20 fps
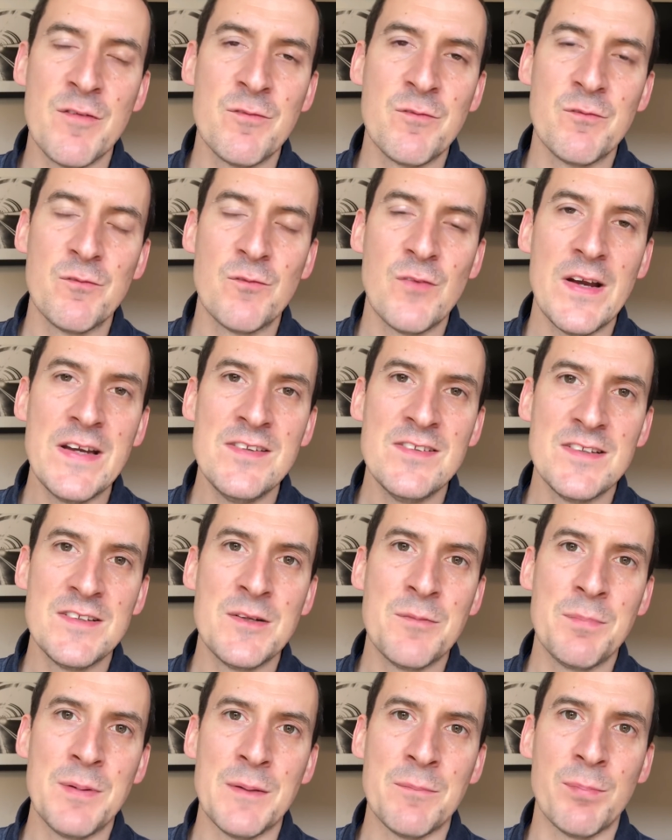raising your
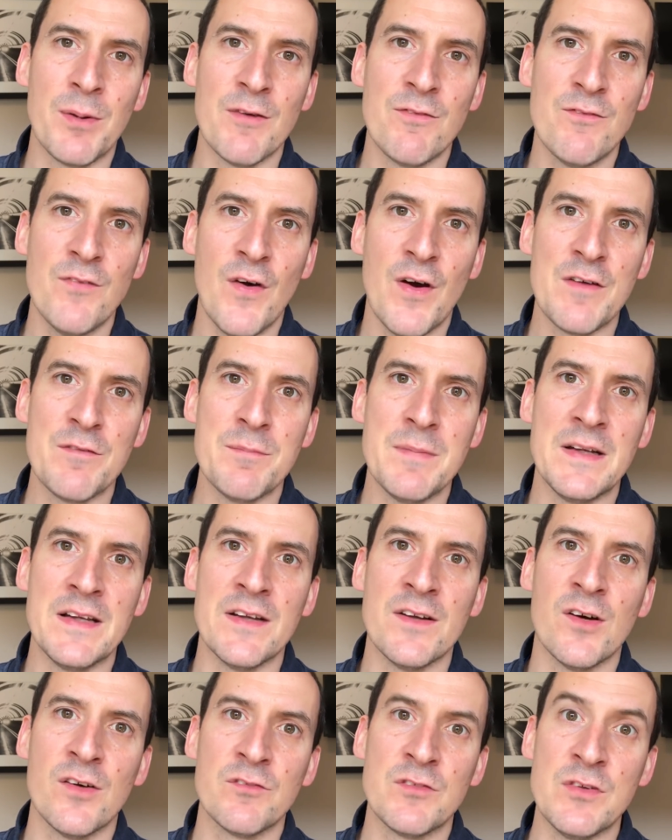bid by 5
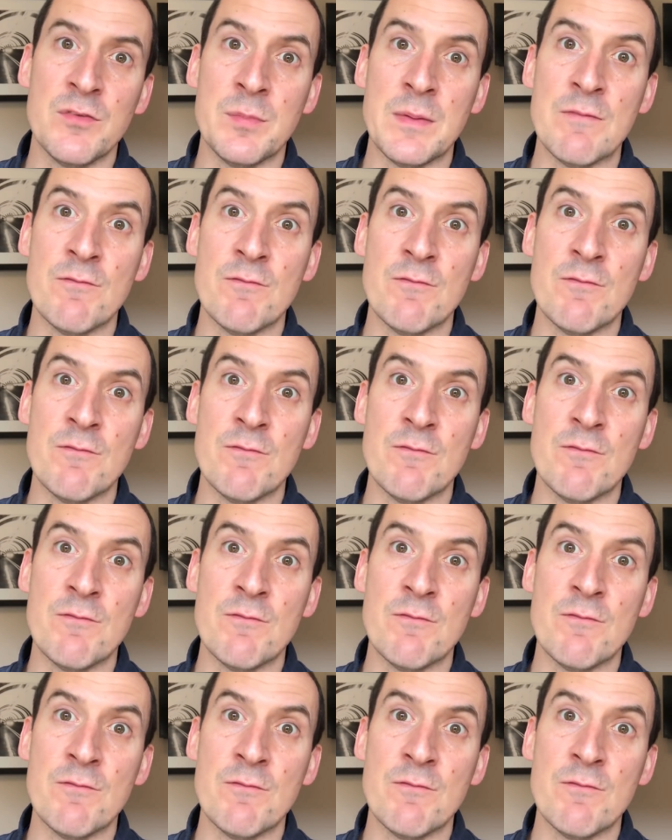million after you've been